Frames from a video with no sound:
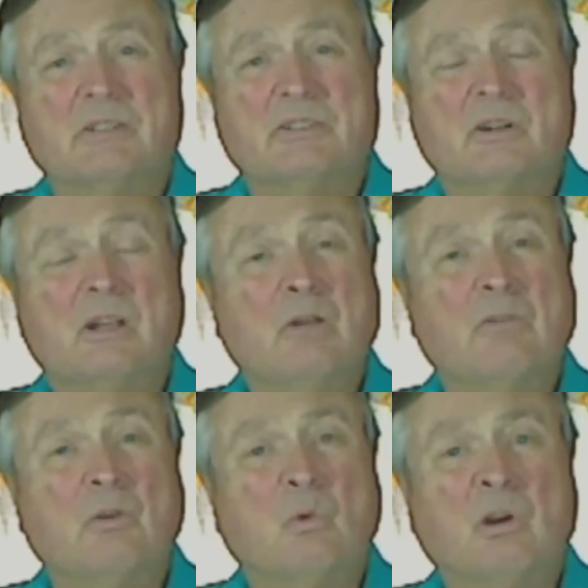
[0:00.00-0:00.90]
So all
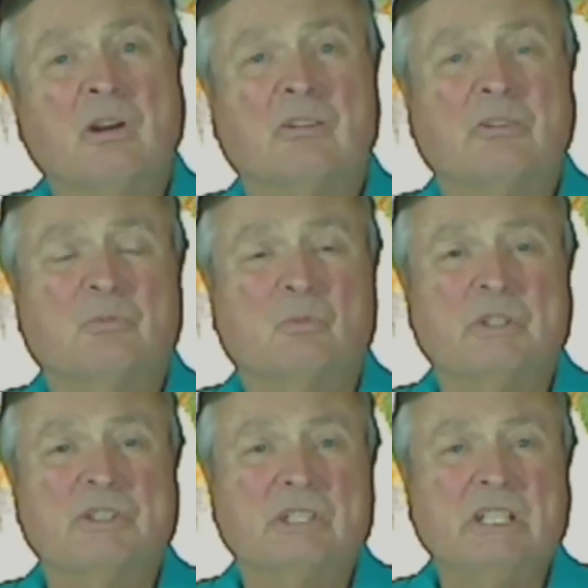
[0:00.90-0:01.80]
over the world,
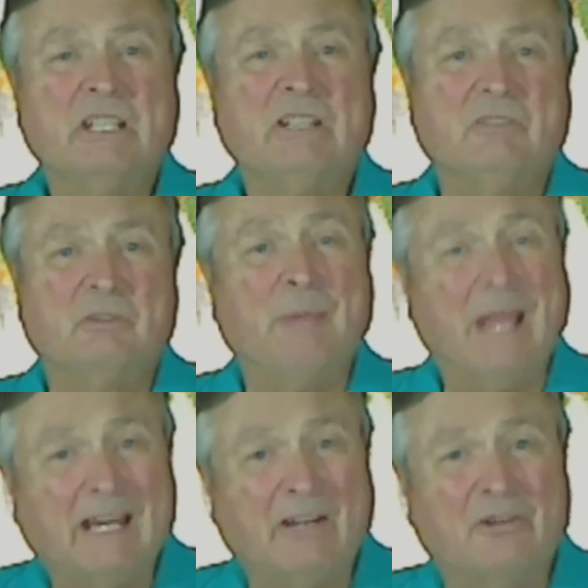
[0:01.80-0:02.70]
we see the
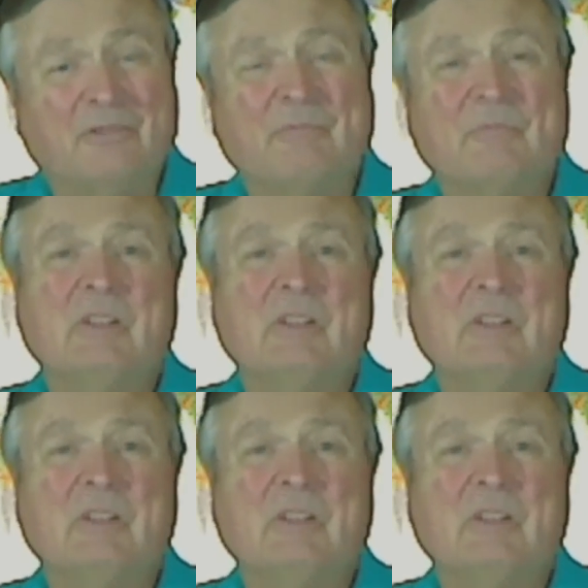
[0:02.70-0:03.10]
pattern,